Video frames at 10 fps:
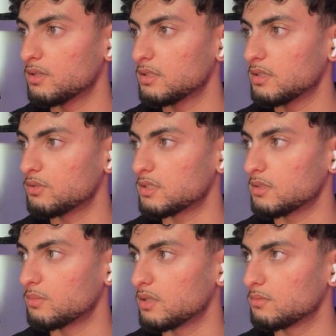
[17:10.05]
I think that was
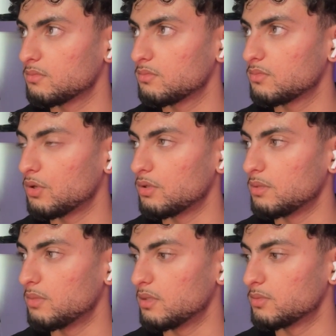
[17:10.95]
like my
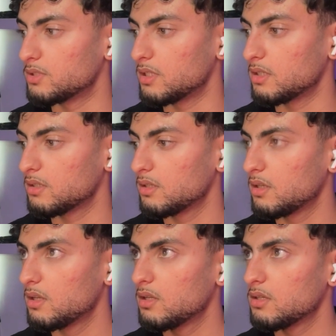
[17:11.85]
only main mistake.
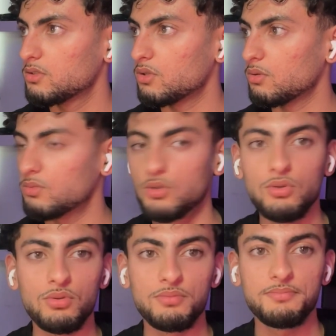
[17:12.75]
So,
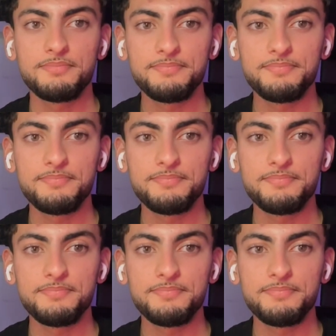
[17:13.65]
cool.